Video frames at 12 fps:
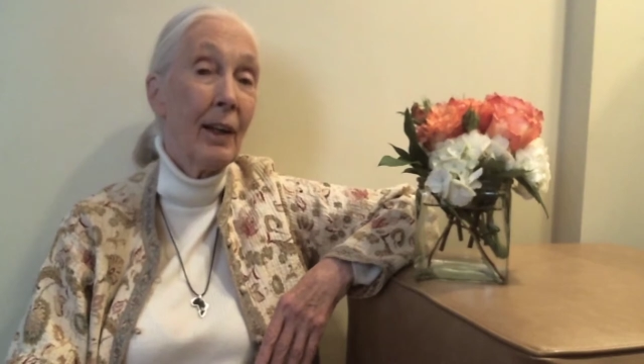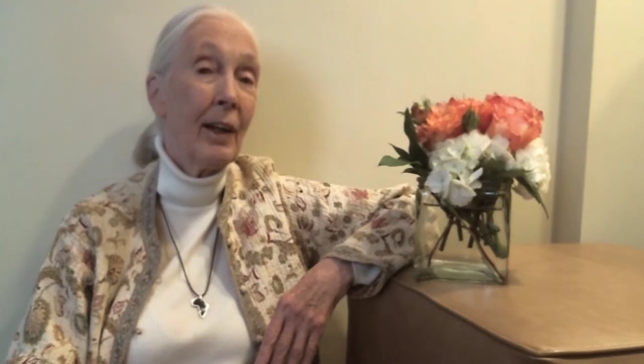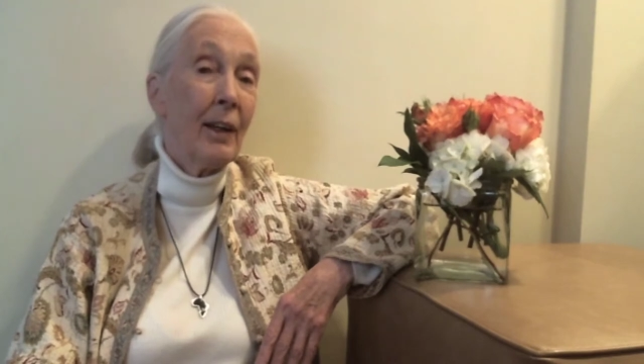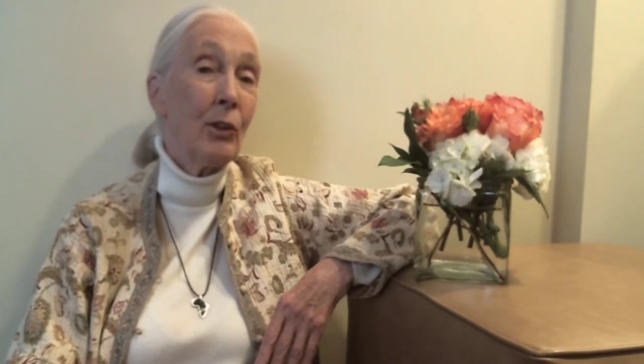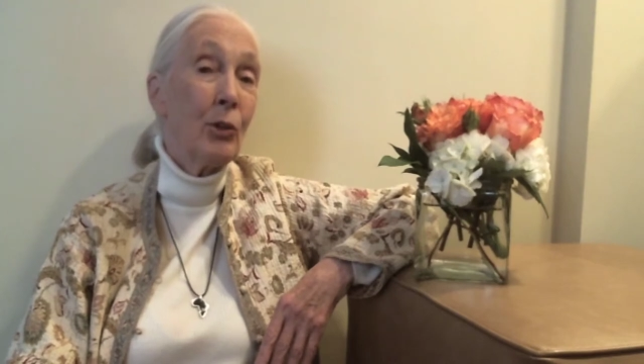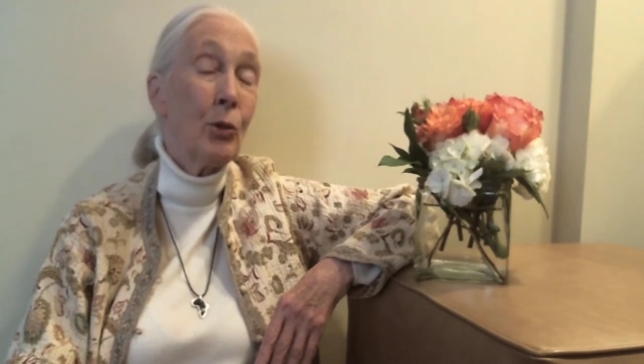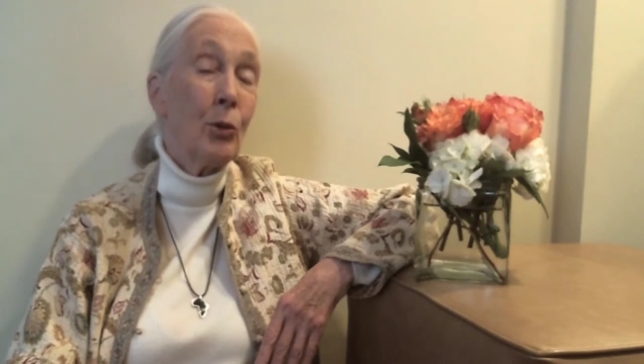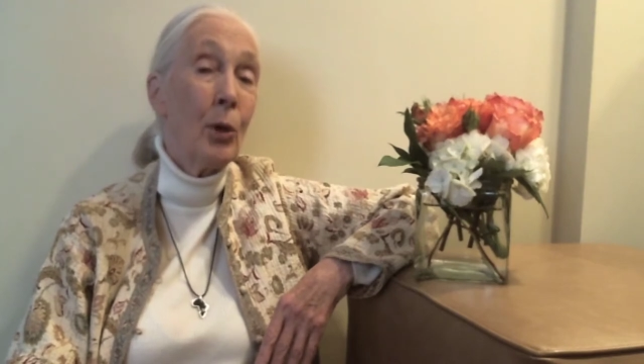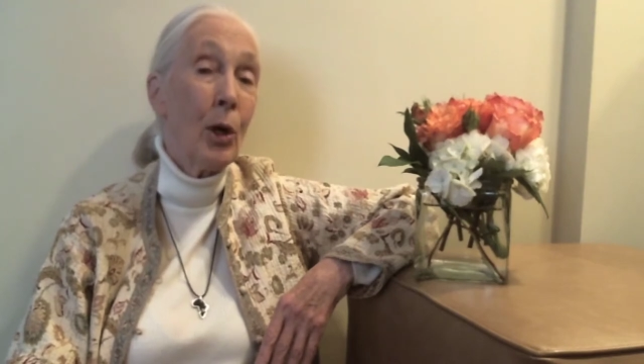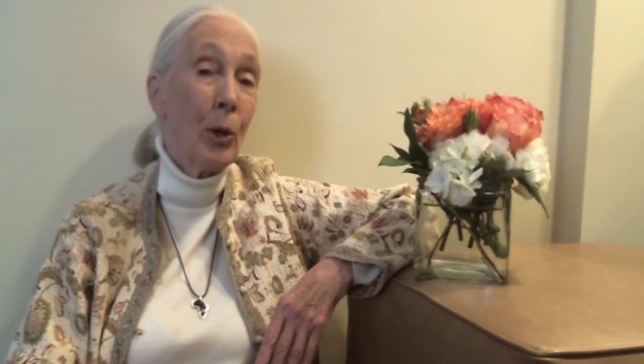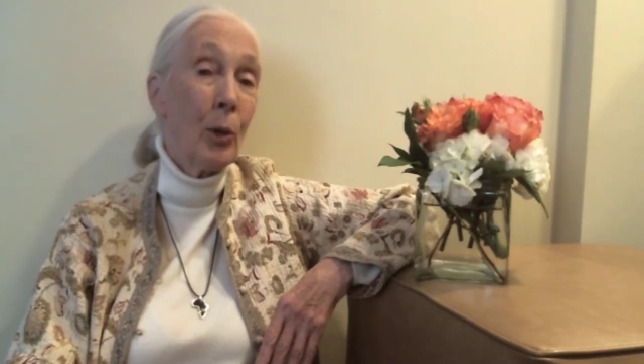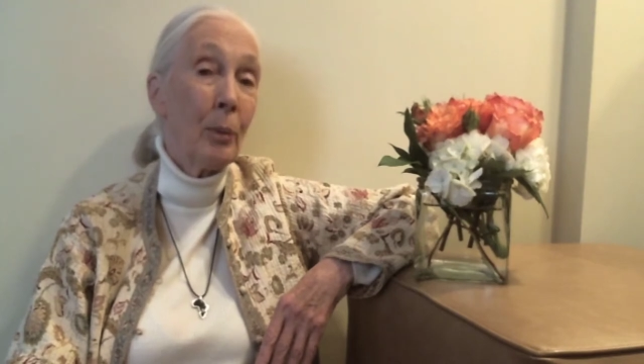I do
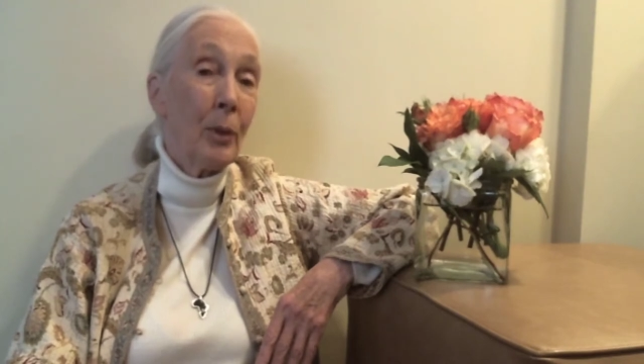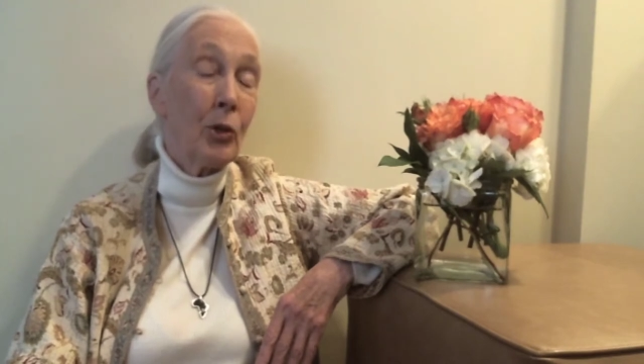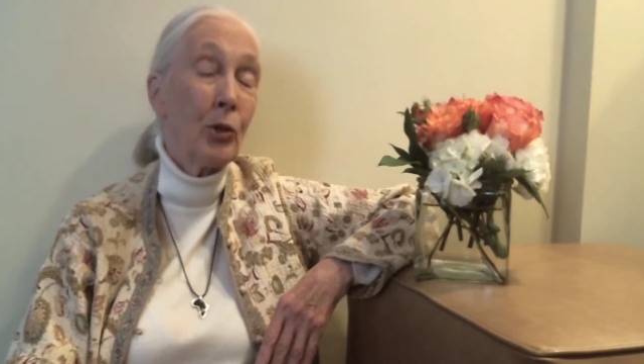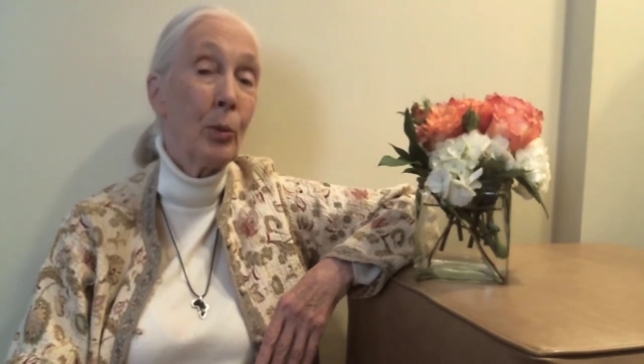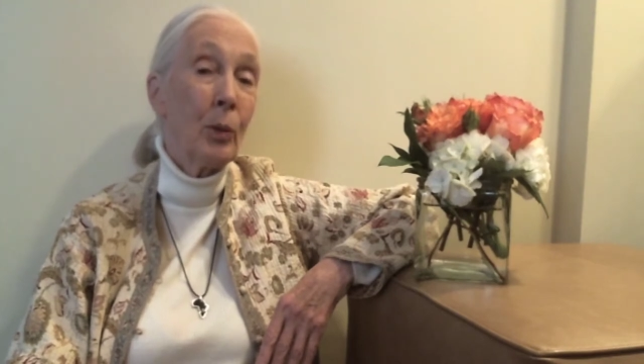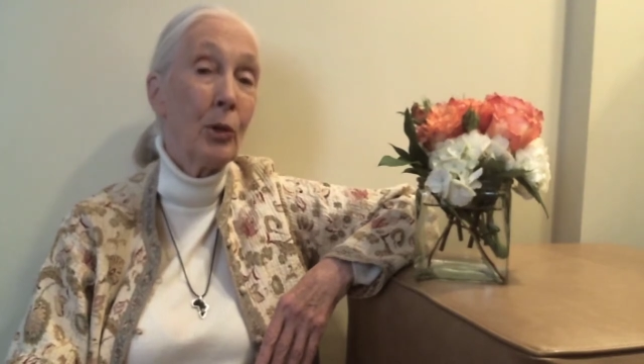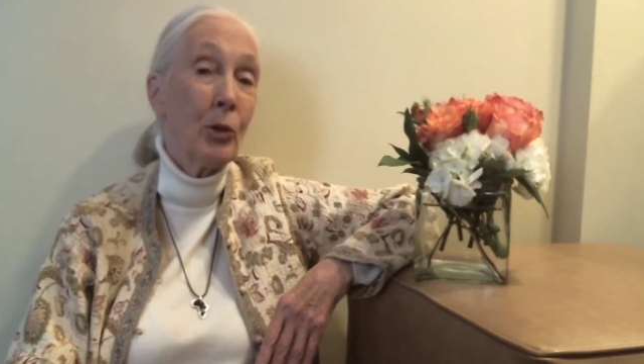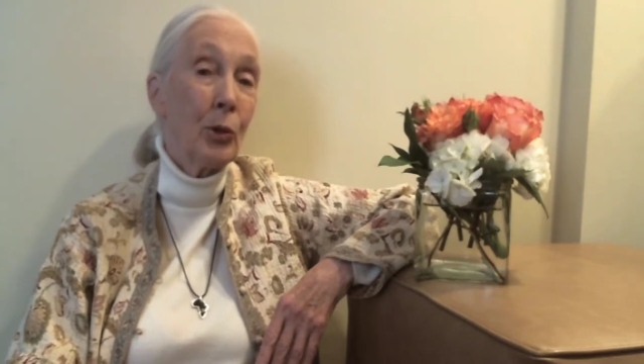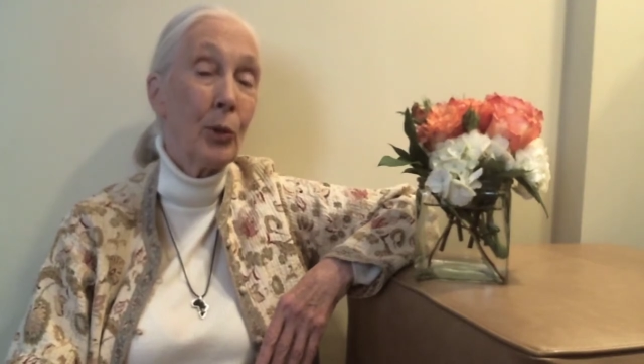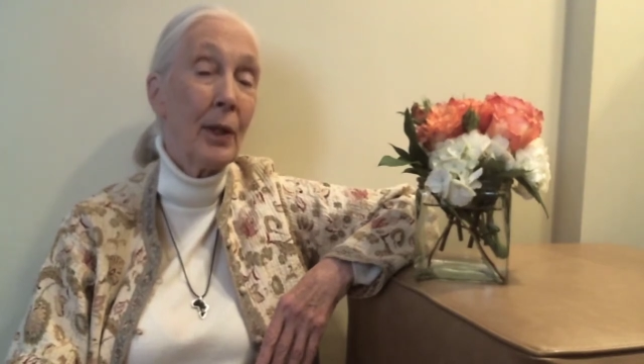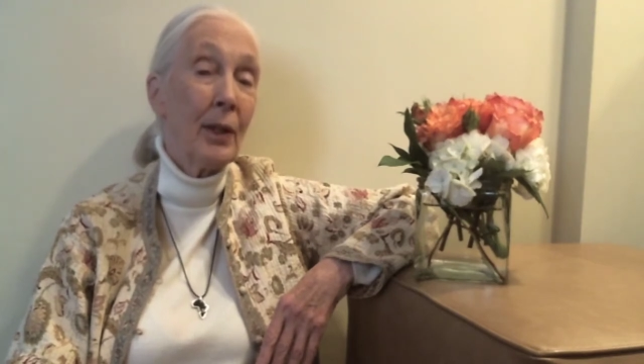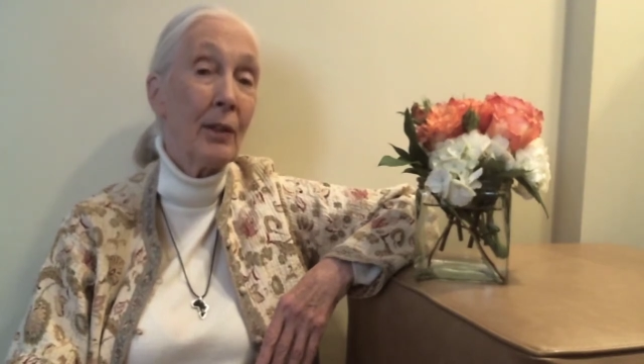hope that you will
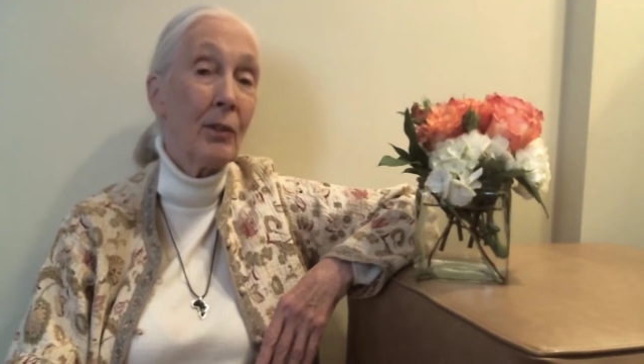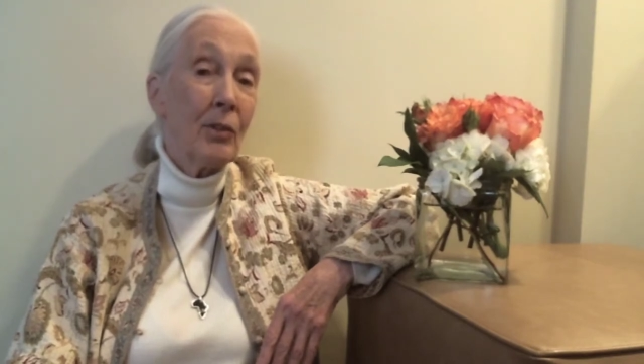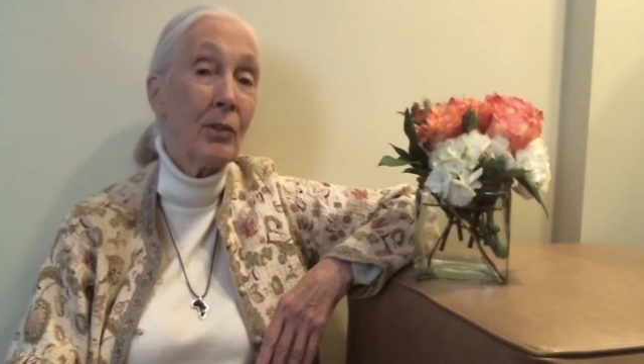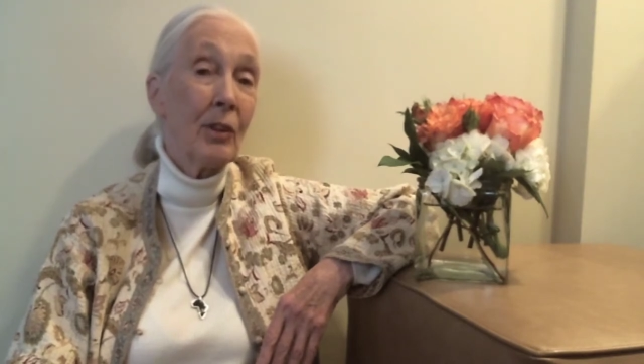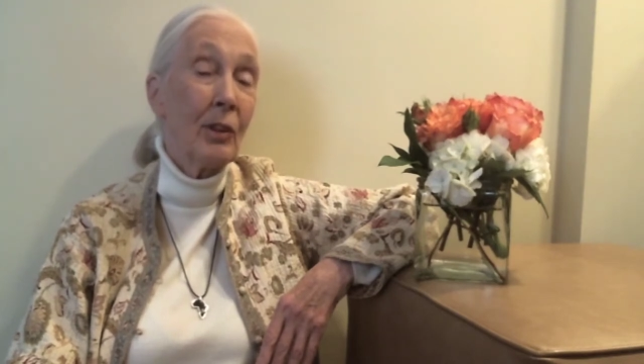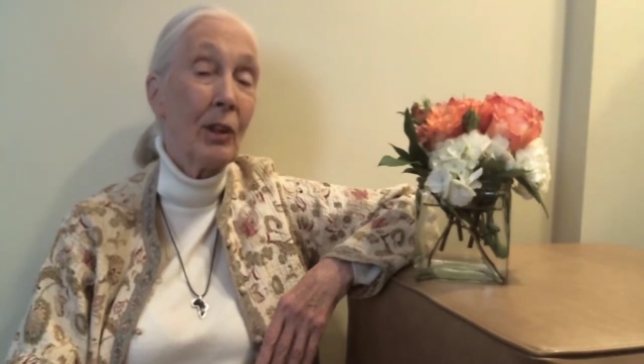join us